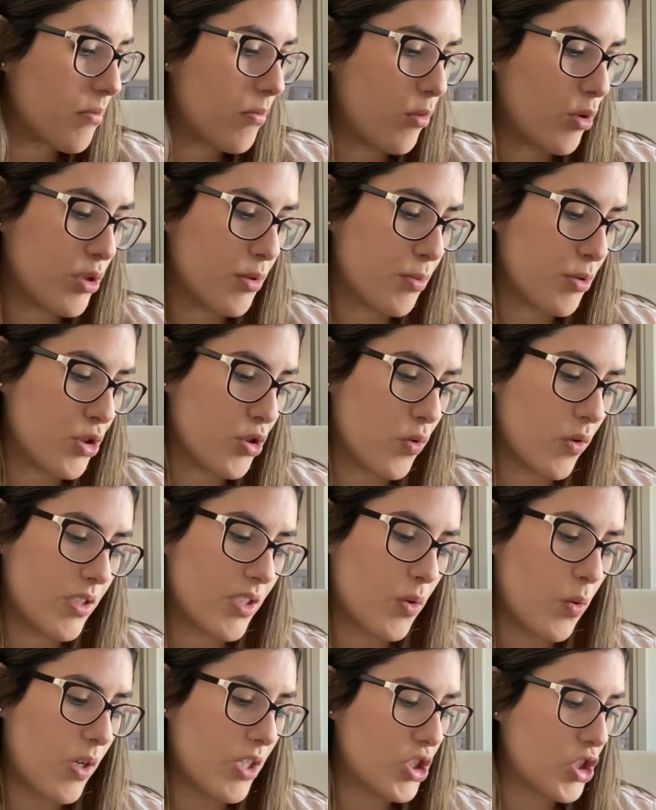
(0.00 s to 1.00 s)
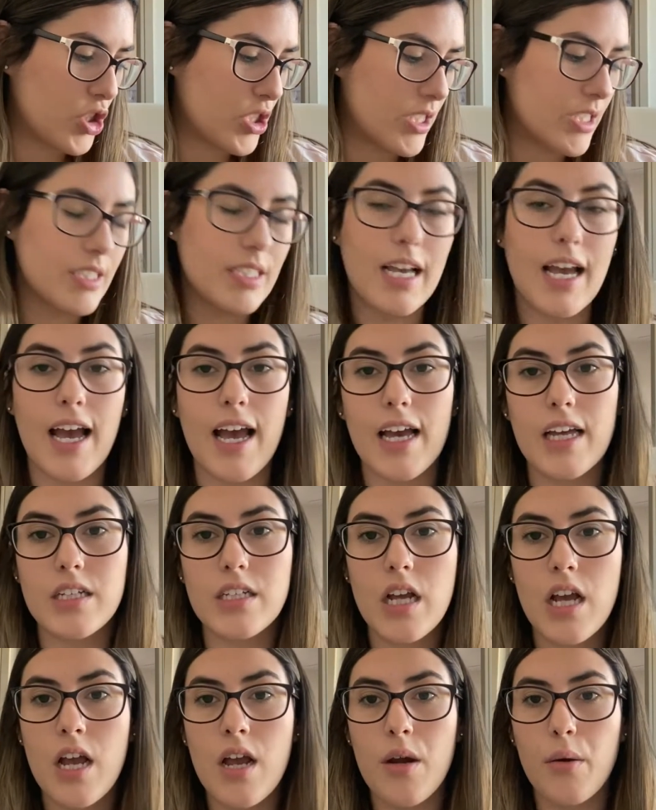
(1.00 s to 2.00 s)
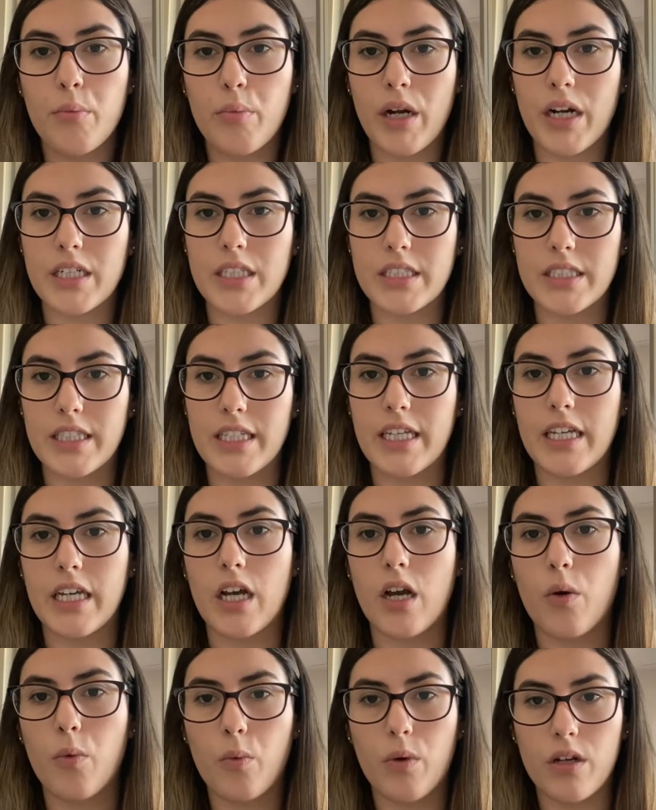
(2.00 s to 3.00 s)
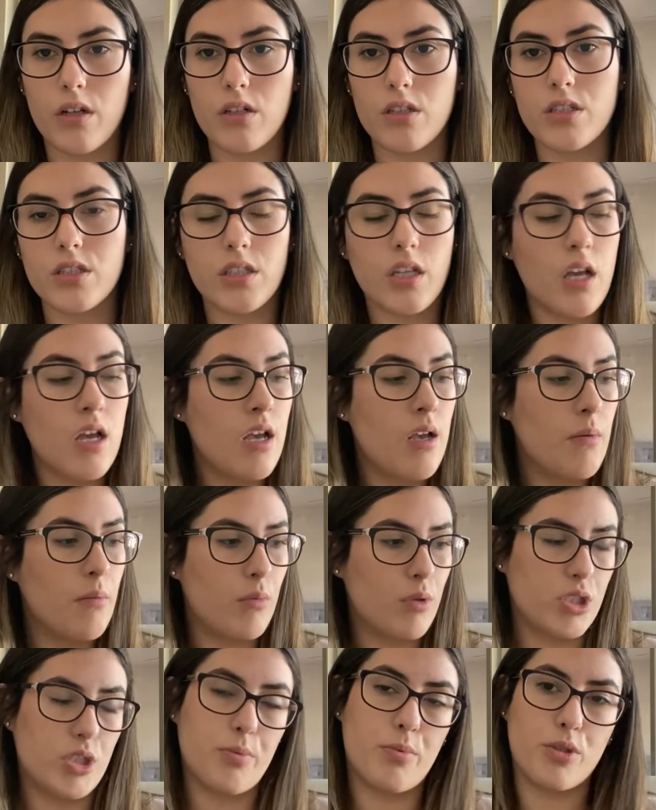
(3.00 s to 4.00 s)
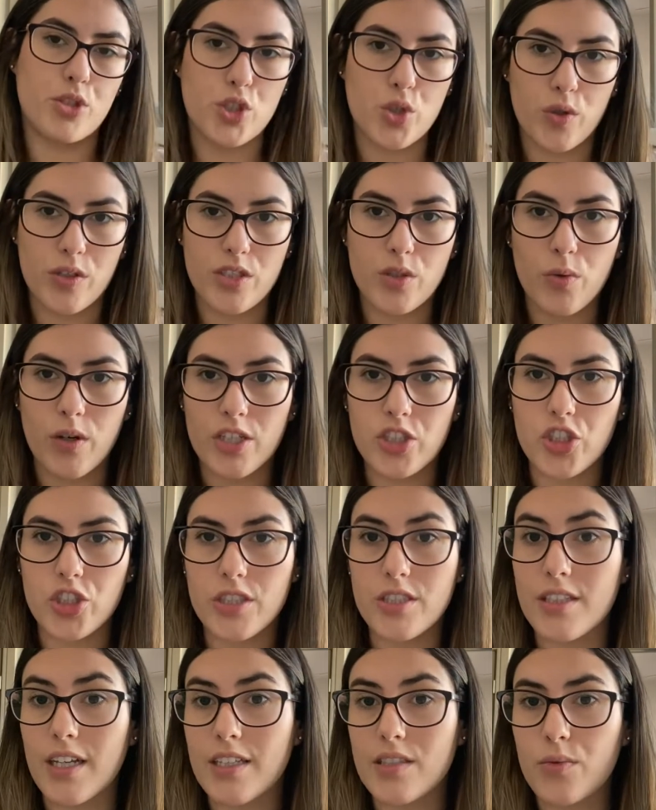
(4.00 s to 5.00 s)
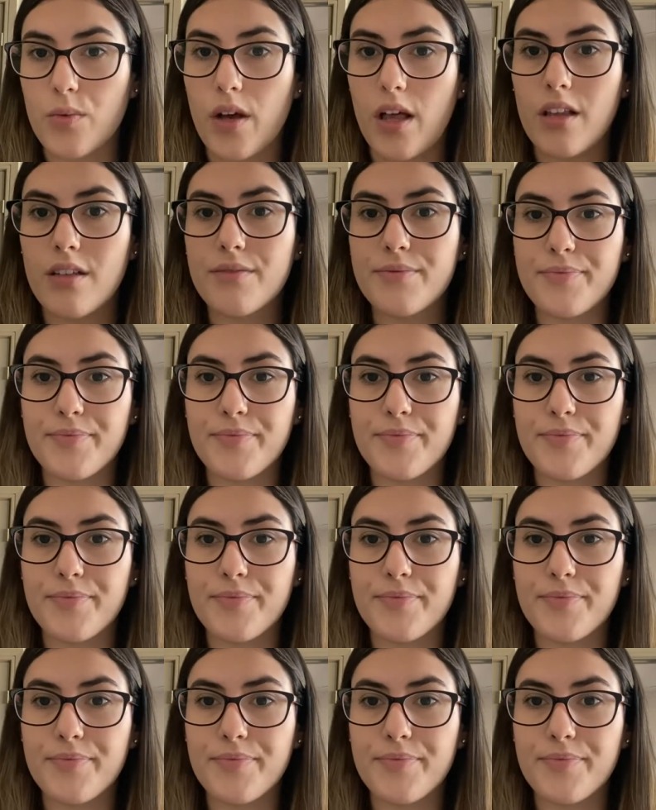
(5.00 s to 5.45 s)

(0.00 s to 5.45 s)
multiple choice questions, and practicing wills, multiple choice questions as well.